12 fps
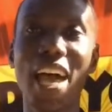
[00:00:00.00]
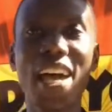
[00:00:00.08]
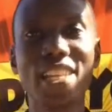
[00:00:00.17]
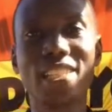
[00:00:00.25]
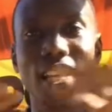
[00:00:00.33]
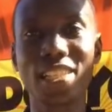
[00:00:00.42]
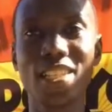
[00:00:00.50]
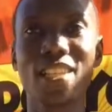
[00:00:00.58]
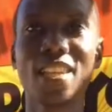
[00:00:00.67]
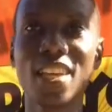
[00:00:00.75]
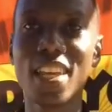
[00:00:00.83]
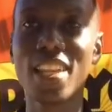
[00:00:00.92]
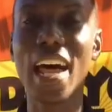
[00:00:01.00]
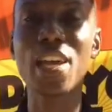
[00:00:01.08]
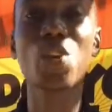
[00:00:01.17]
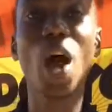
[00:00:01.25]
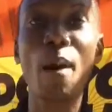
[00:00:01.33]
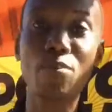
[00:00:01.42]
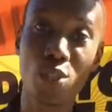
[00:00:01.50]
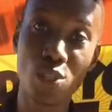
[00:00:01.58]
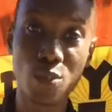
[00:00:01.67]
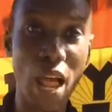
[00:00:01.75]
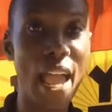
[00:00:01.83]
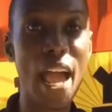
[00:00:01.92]
I had a setting that
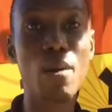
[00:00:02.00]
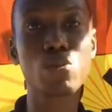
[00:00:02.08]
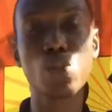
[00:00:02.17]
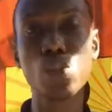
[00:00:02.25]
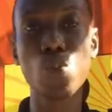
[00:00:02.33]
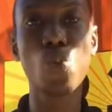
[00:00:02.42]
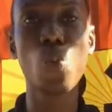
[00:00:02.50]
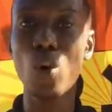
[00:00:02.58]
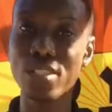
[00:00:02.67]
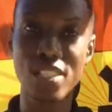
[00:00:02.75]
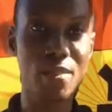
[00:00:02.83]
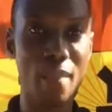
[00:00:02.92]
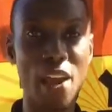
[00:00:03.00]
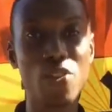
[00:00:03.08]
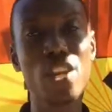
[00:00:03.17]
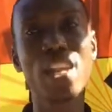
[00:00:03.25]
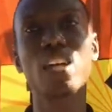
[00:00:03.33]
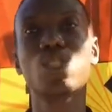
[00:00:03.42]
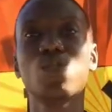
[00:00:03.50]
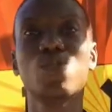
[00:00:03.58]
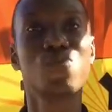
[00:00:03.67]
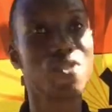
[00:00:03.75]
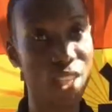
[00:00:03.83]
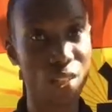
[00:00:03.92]
I absolutely wanted my reader to
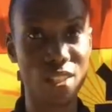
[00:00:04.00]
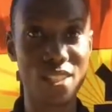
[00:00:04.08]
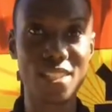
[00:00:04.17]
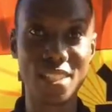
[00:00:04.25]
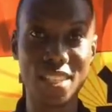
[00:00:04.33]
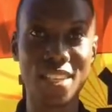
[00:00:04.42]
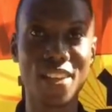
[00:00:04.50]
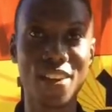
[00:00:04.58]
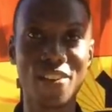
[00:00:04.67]
feel, see,